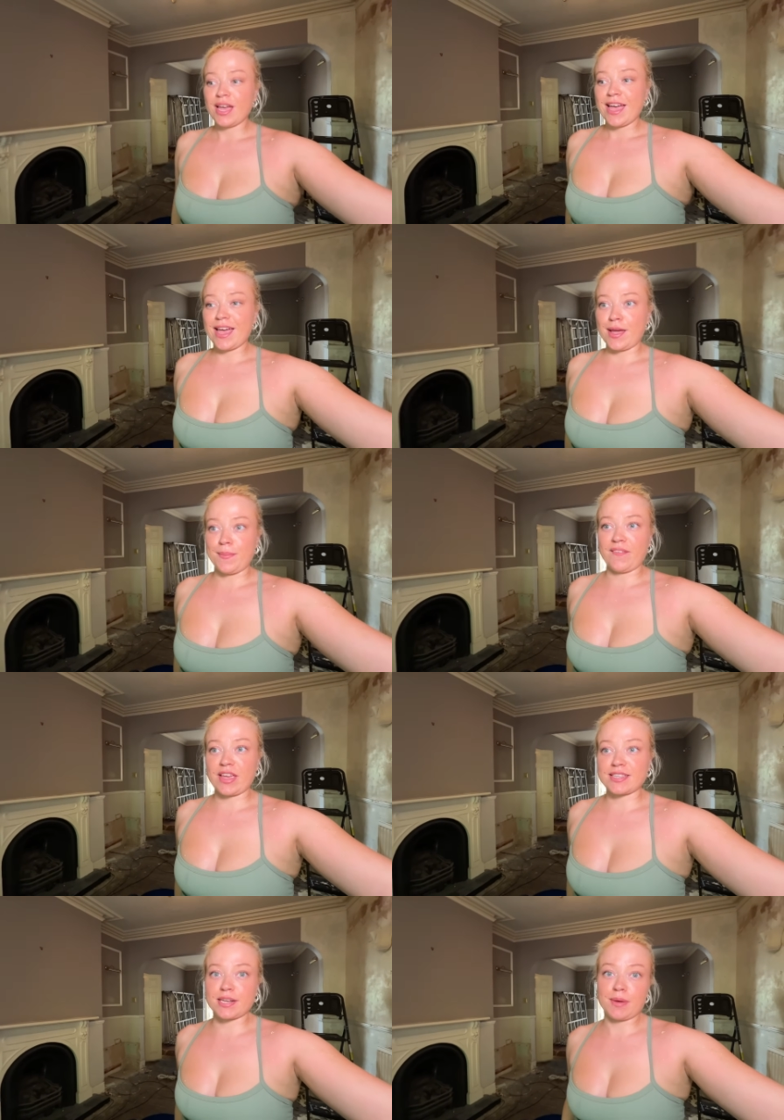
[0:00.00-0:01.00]
I think
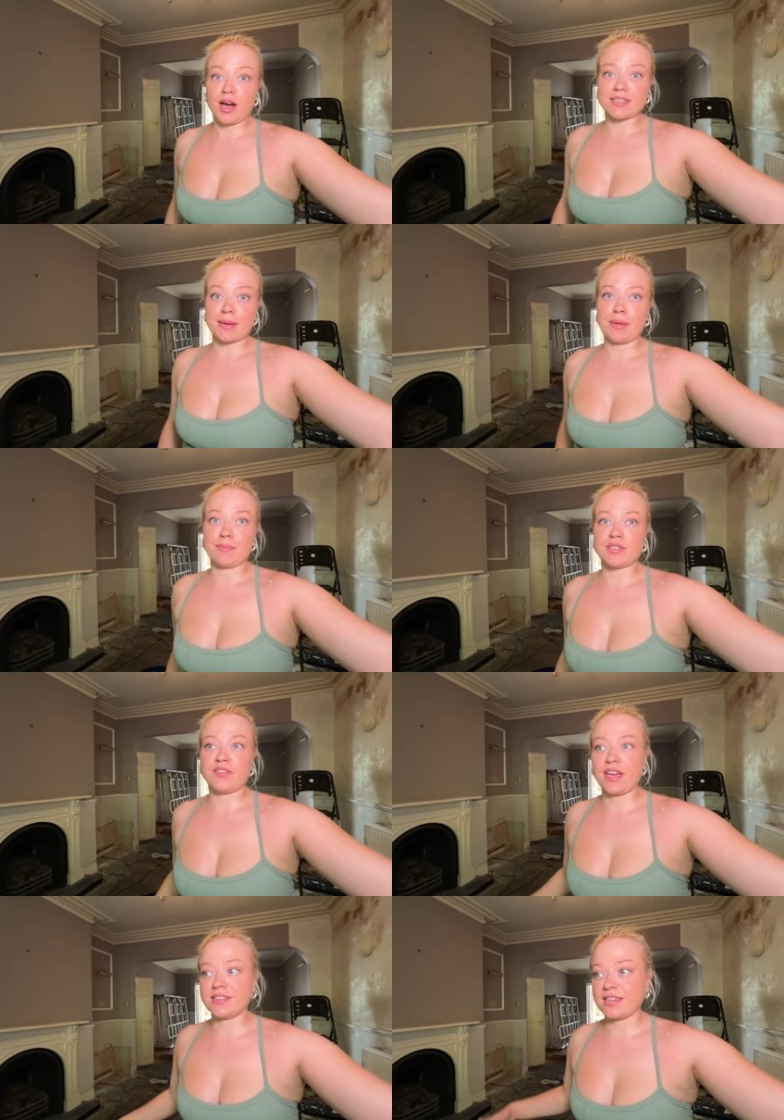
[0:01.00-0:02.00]
it's going to be hard to get people to
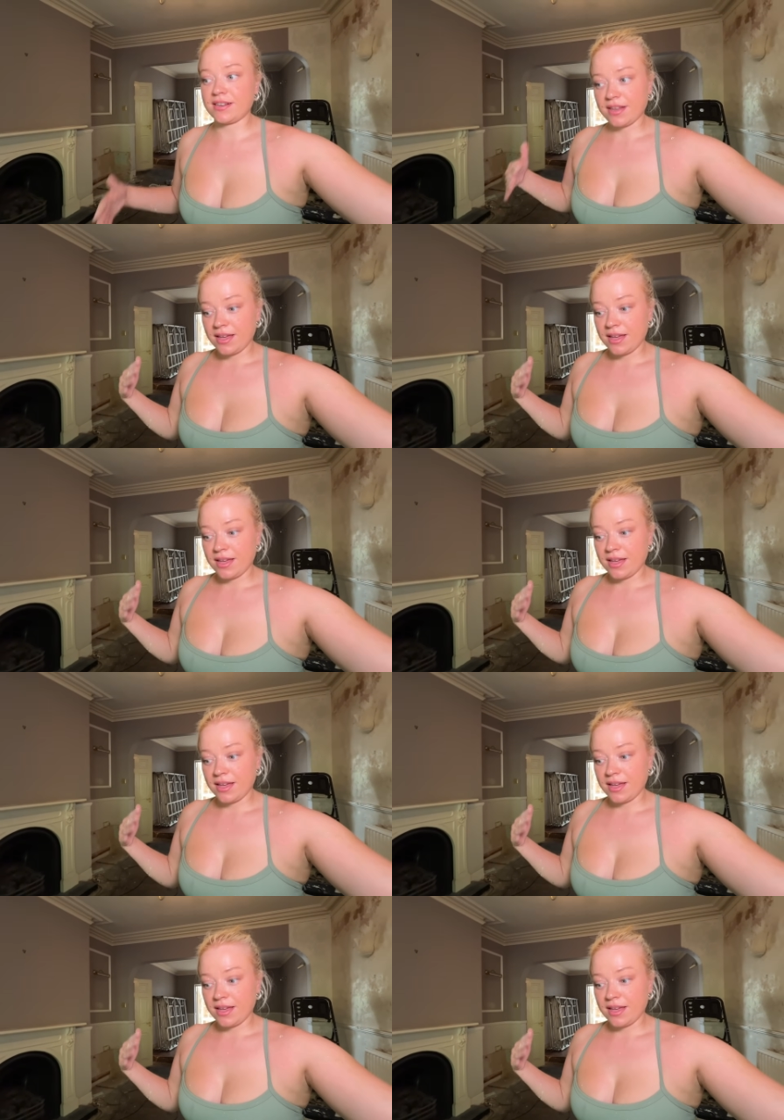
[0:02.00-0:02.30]
fit us in